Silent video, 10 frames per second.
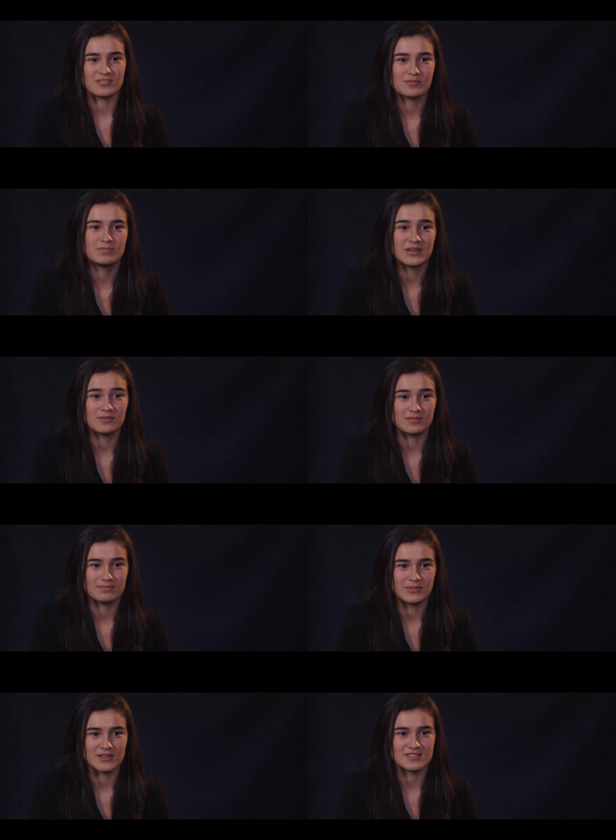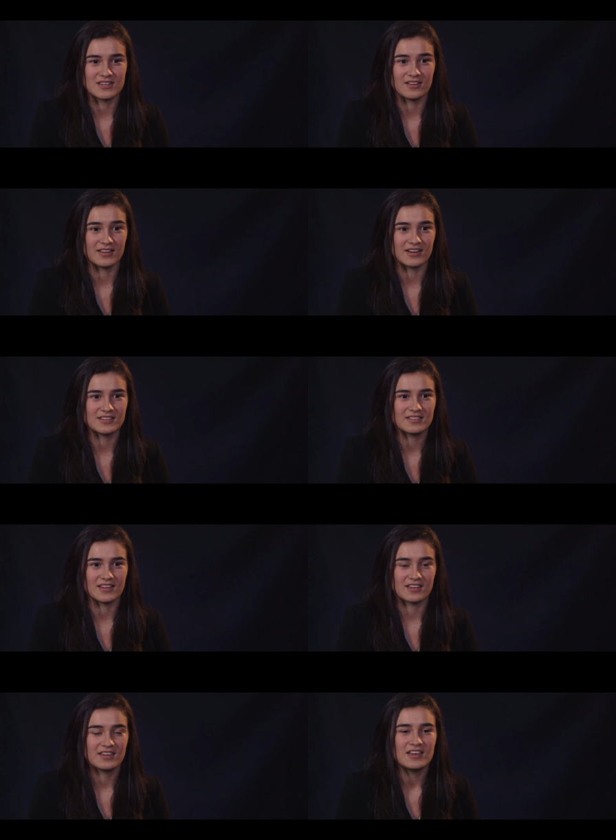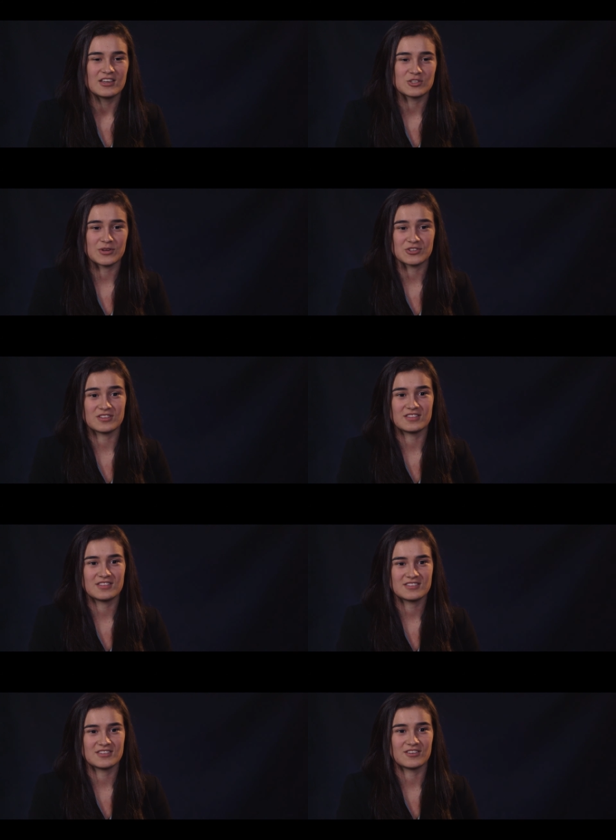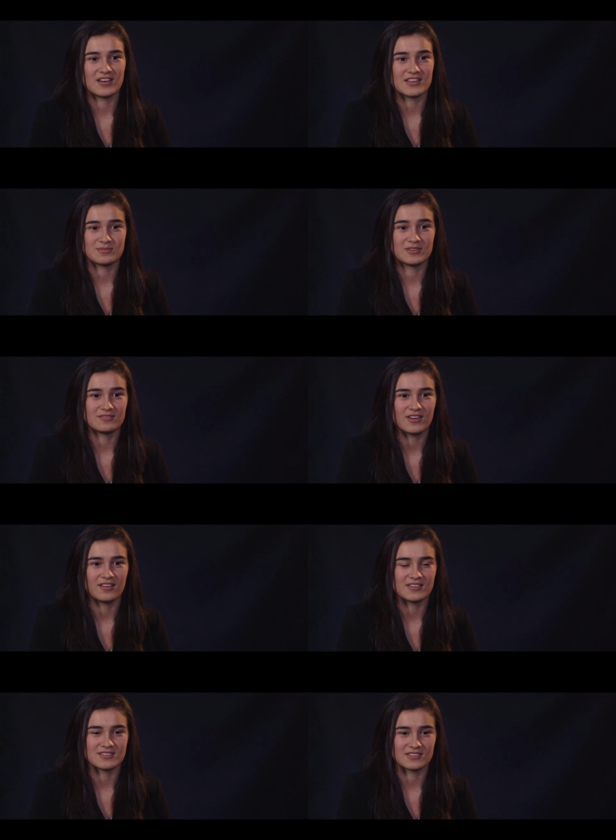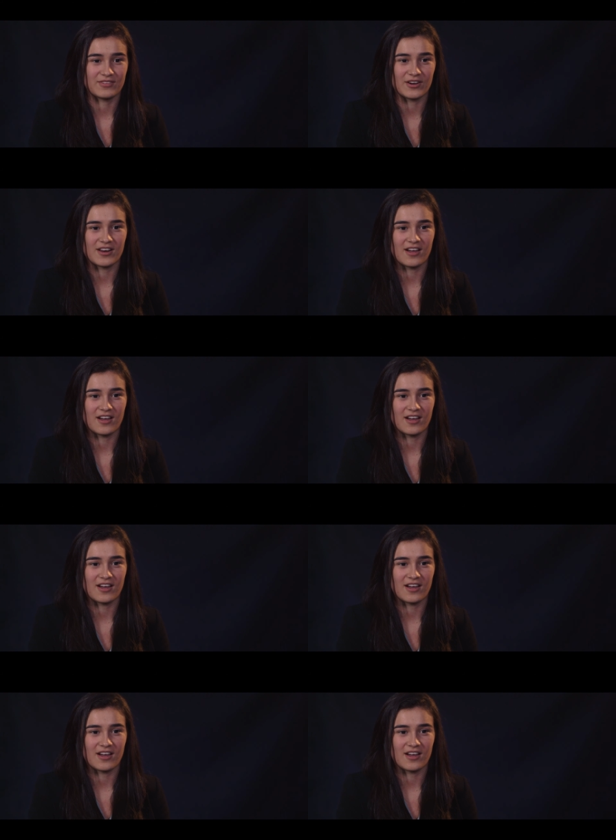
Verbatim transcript: has been a big deal and it like especially this year, has been felt as very